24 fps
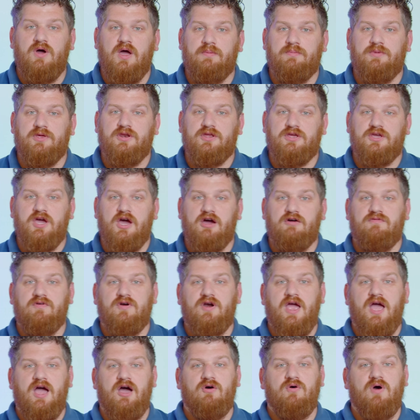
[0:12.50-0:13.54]
I'm going to
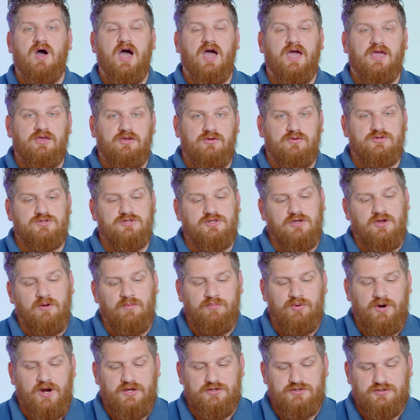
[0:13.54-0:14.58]
cover how I use the
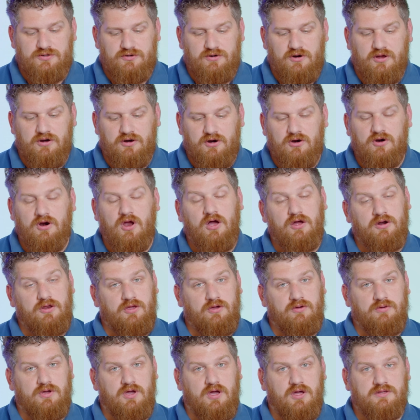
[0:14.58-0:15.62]
compressor on our
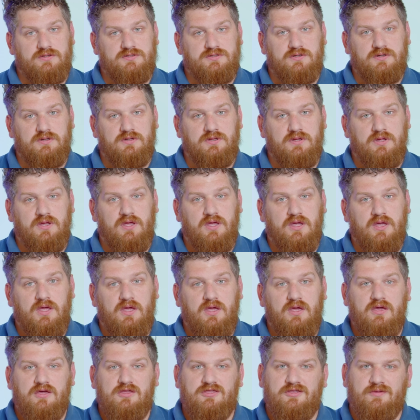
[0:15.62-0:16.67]
audio console.
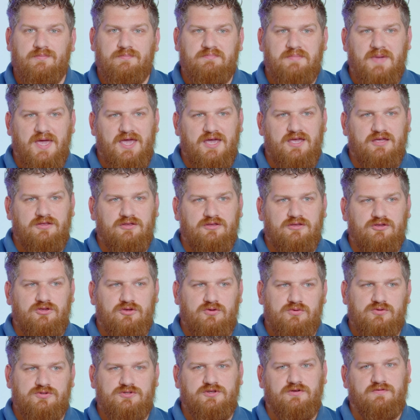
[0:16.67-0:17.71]
The main
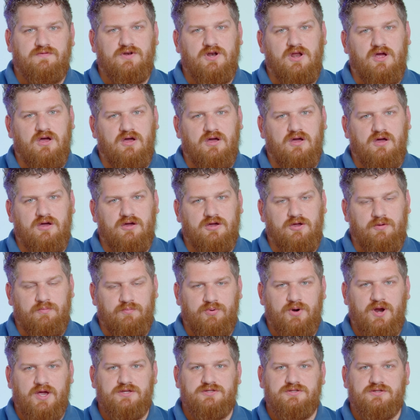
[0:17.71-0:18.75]
use of a
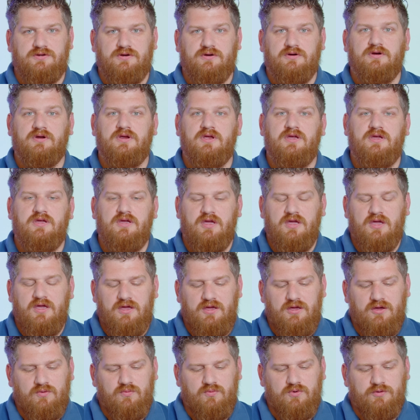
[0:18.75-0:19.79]
compressor
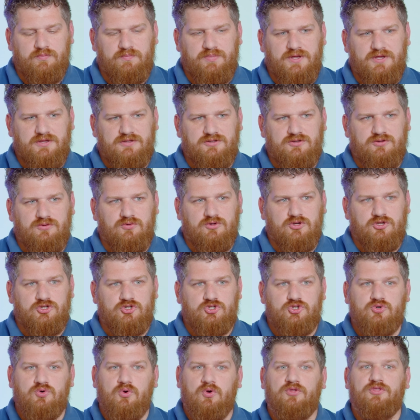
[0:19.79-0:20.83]
would be to
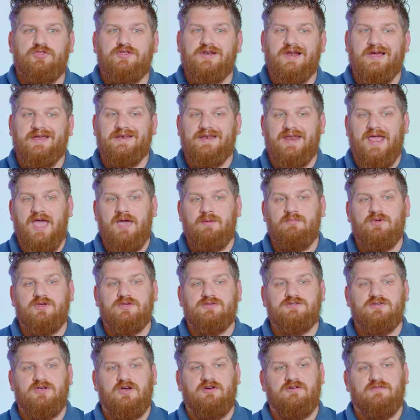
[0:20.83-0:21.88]
control the
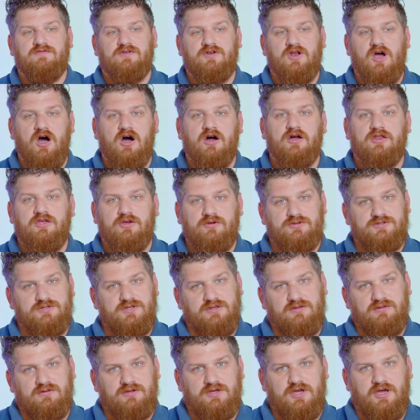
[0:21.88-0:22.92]
dynamics of an audio
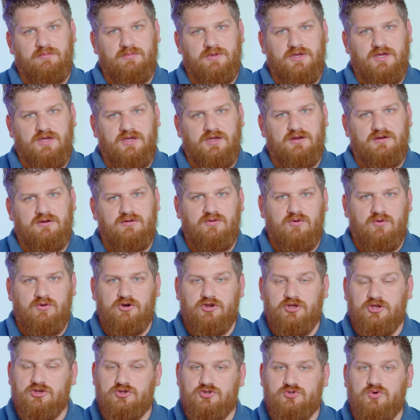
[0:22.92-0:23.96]
signal coming in, or
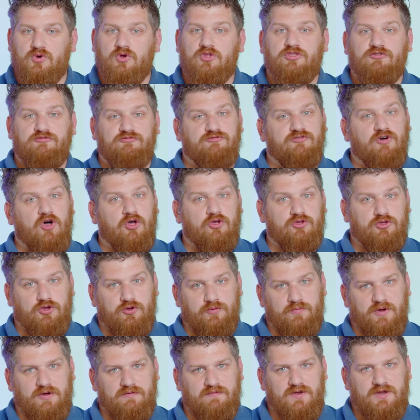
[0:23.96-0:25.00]
to control the
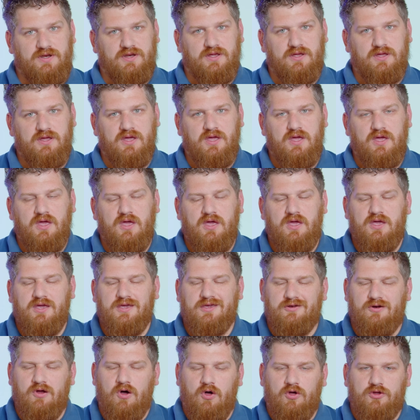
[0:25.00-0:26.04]
volume of it.
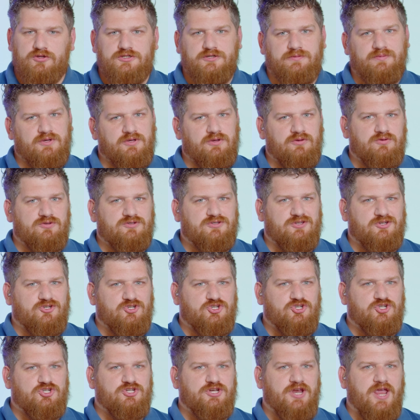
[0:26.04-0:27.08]
It can also be used to
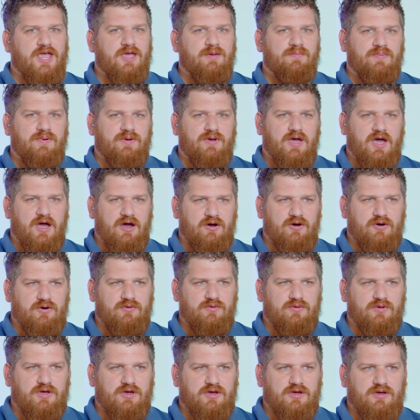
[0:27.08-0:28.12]
shape
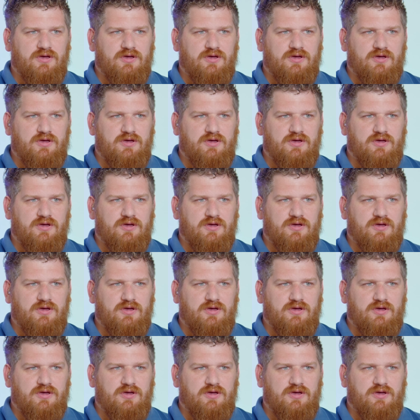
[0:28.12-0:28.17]
how